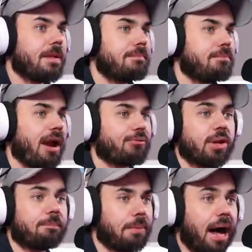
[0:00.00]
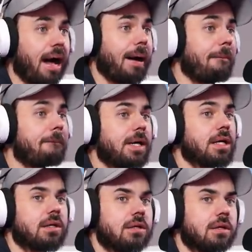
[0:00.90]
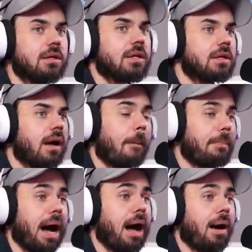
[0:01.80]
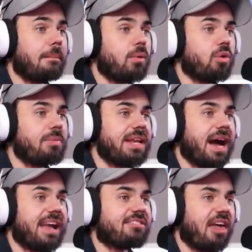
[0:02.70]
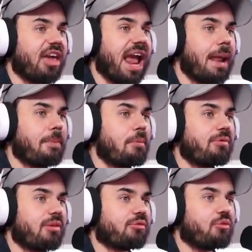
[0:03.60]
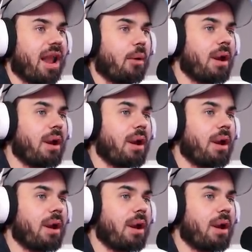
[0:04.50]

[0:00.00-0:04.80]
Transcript: perhaps with a bomb. A bomb would be nice. I think I'm gonna boop it for the front. I wanna